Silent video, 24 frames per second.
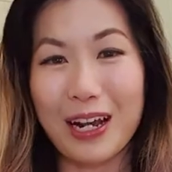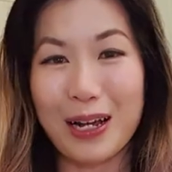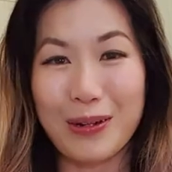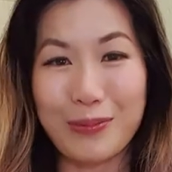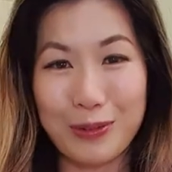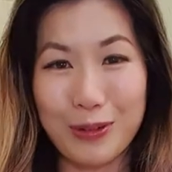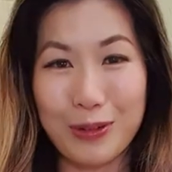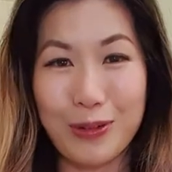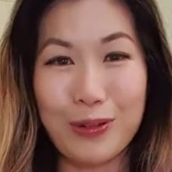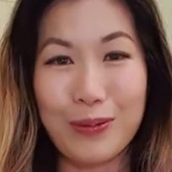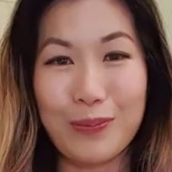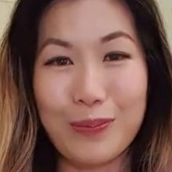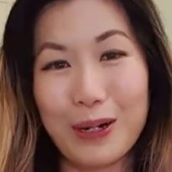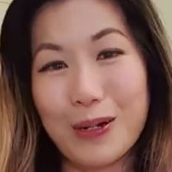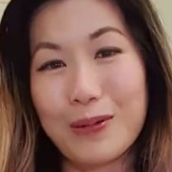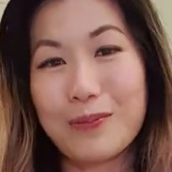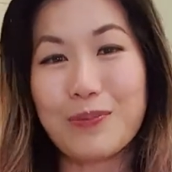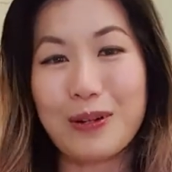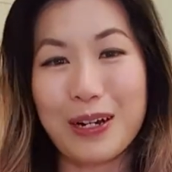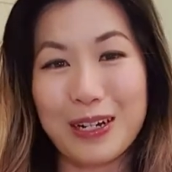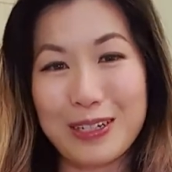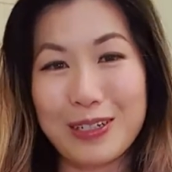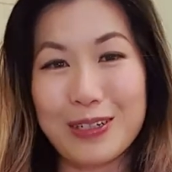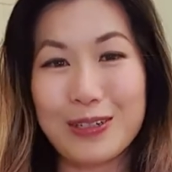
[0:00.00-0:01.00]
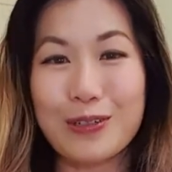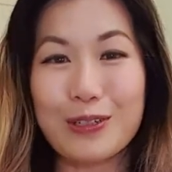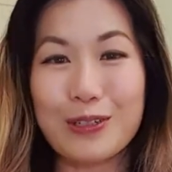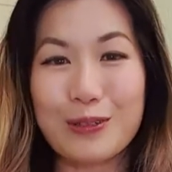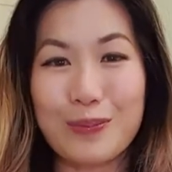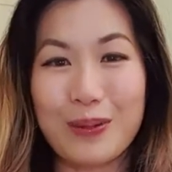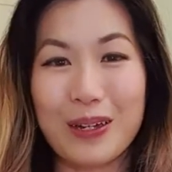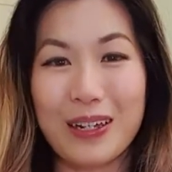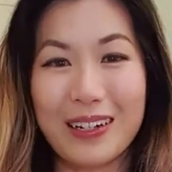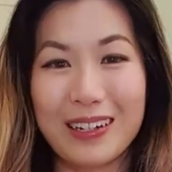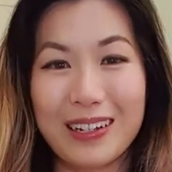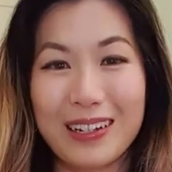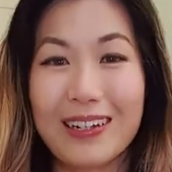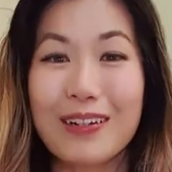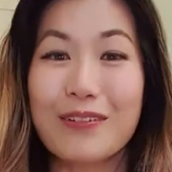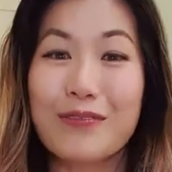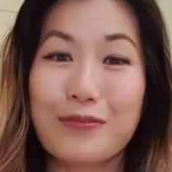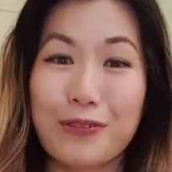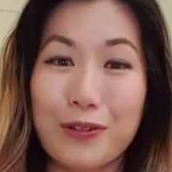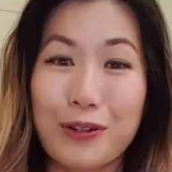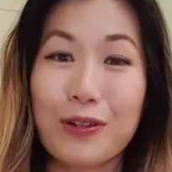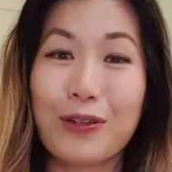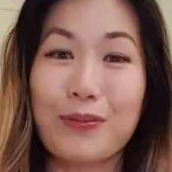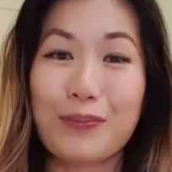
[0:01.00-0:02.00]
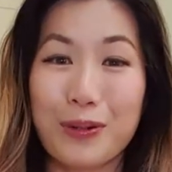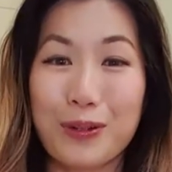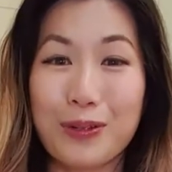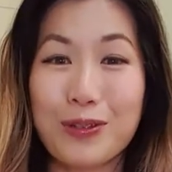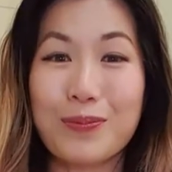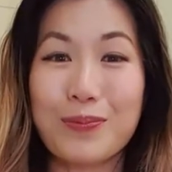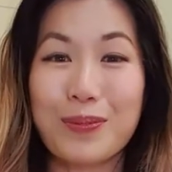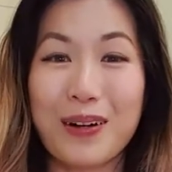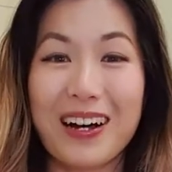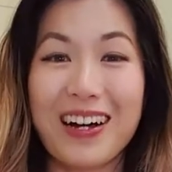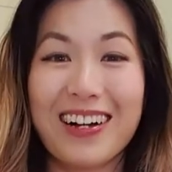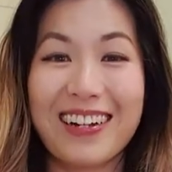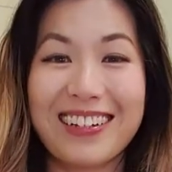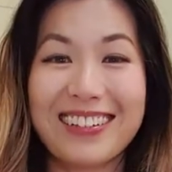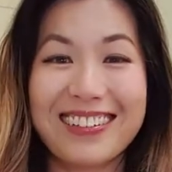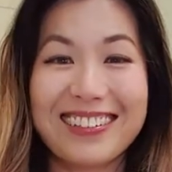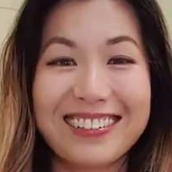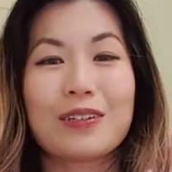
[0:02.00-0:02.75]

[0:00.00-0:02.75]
I'm all about practical spending for the most part.